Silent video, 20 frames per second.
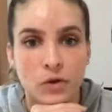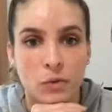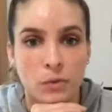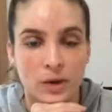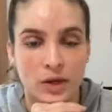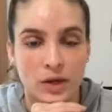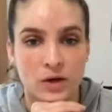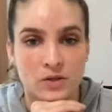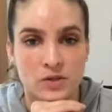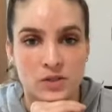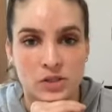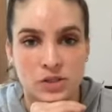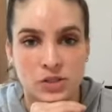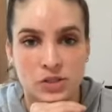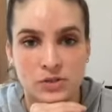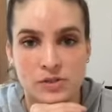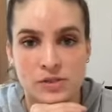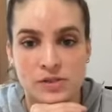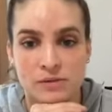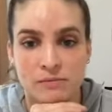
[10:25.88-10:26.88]
We also
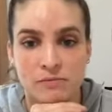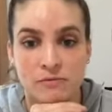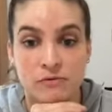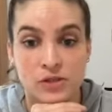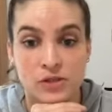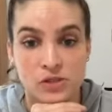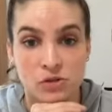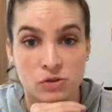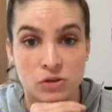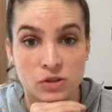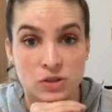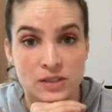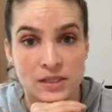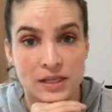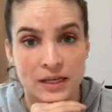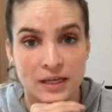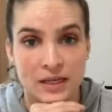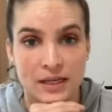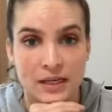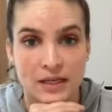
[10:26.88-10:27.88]
do some visceral
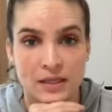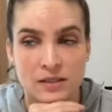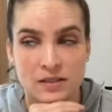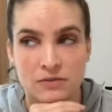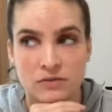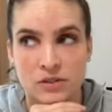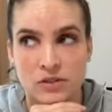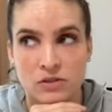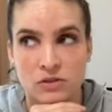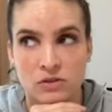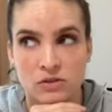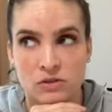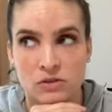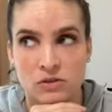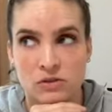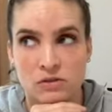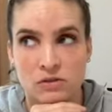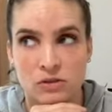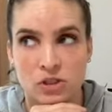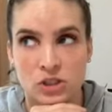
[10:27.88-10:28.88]
techniques.
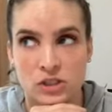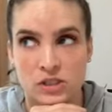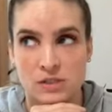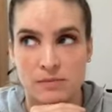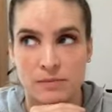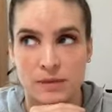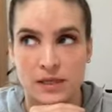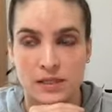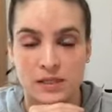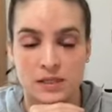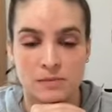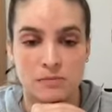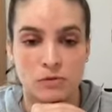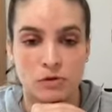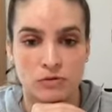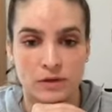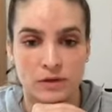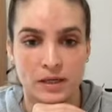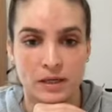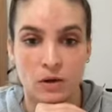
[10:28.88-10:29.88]
Visceral just means
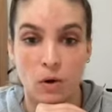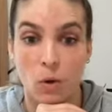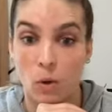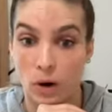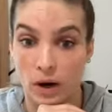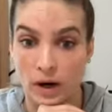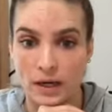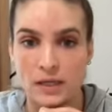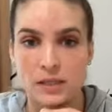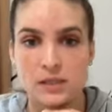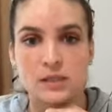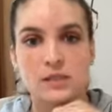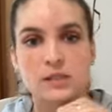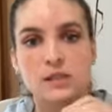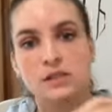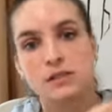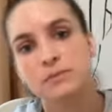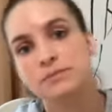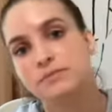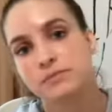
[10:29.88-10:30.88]
moving
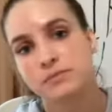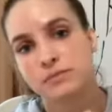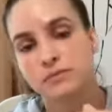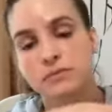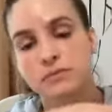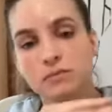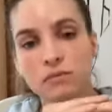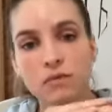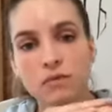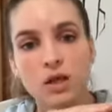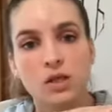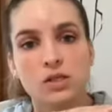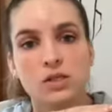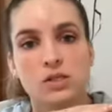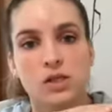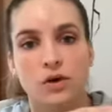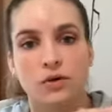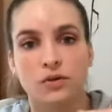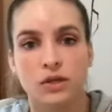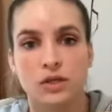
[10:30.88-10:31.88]
organs. And
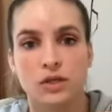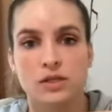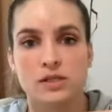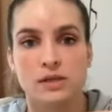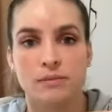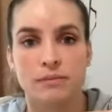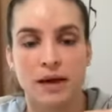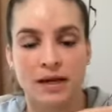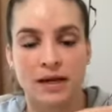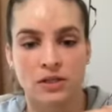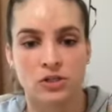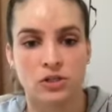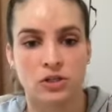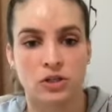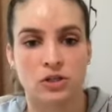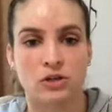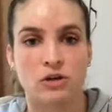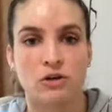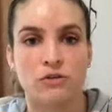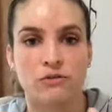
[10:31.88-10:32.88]
so there are some
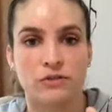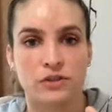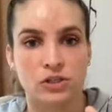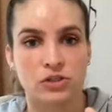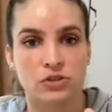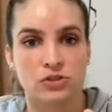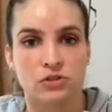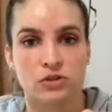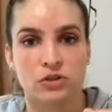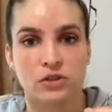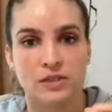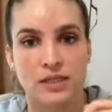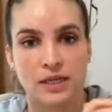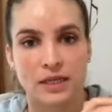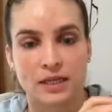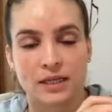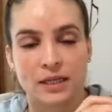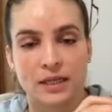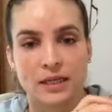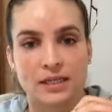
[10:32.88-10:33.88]
external visceral
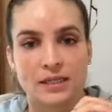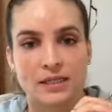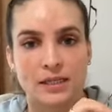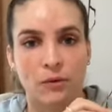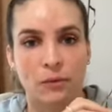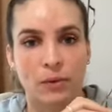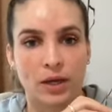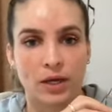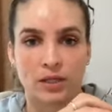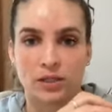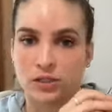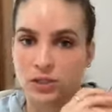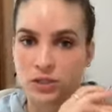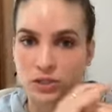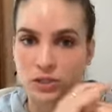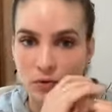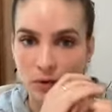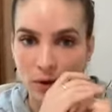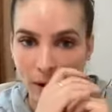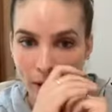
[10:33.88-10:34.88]
techniques that we can
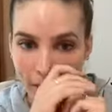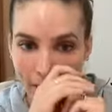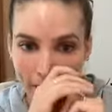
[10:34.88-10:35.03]
do